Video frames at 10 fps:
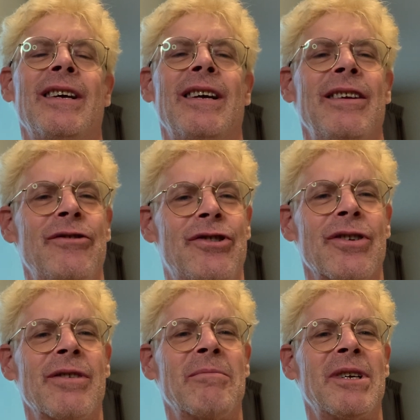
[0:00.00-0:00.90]
and
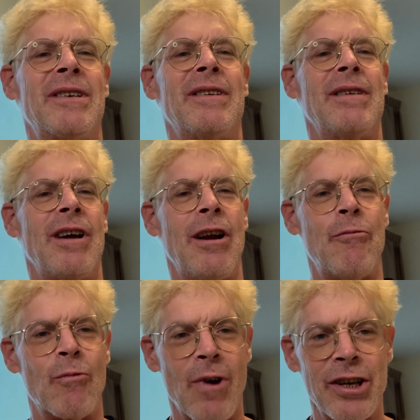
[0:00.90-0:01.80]
German
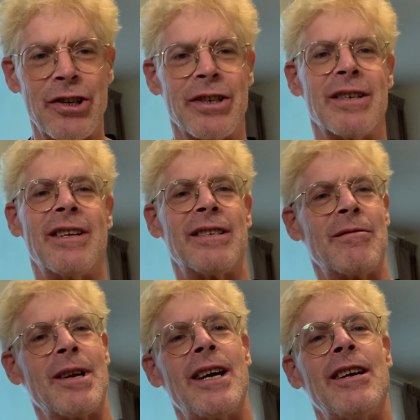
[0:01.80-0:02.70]
and Russian. That's
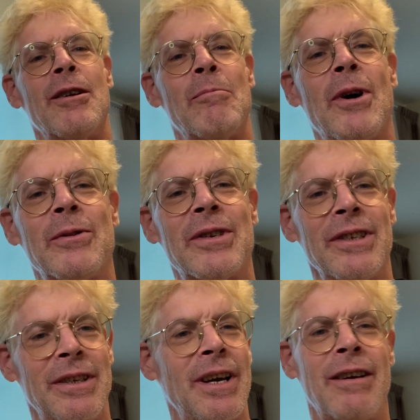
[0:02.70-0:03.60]
what I hear
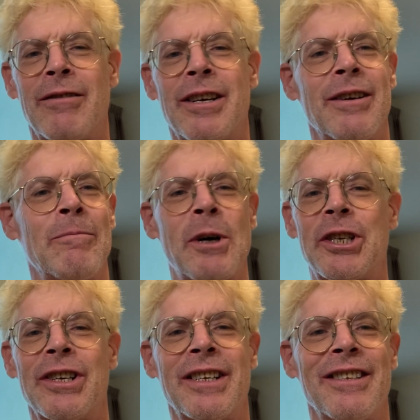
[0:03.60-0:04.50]
mostly. I don't hear
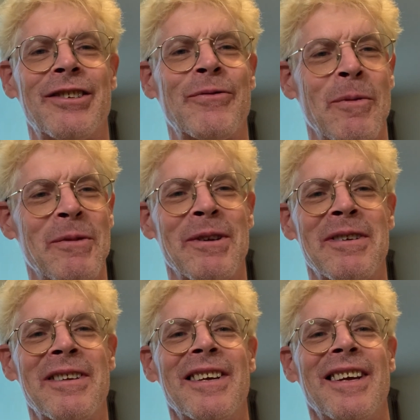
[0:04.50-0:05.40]
much English from the
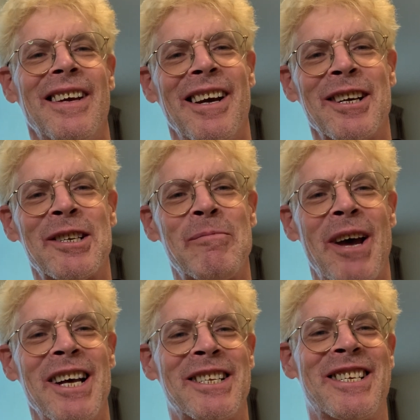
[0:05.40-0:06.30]

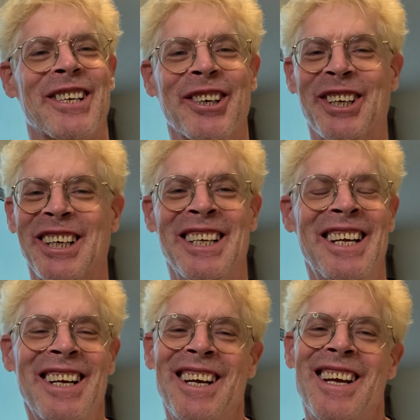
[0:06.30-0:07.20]
expats, so
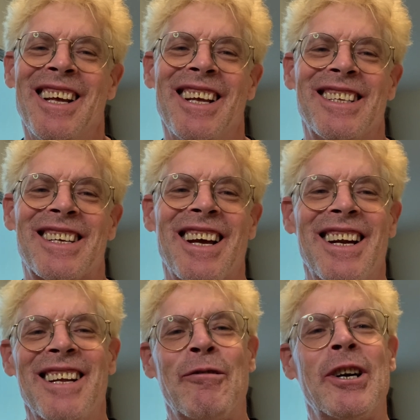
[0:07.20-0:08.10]
it's
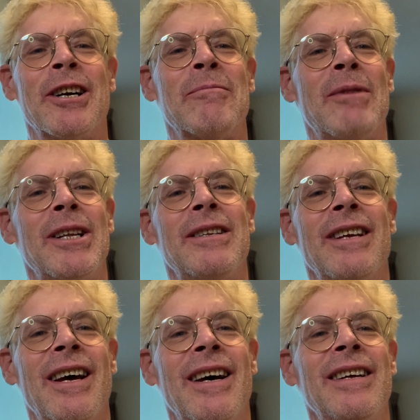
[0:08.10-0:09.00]
kind of weird, but
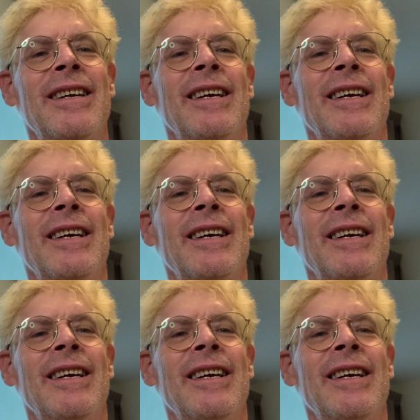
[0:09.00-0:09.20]
yeah,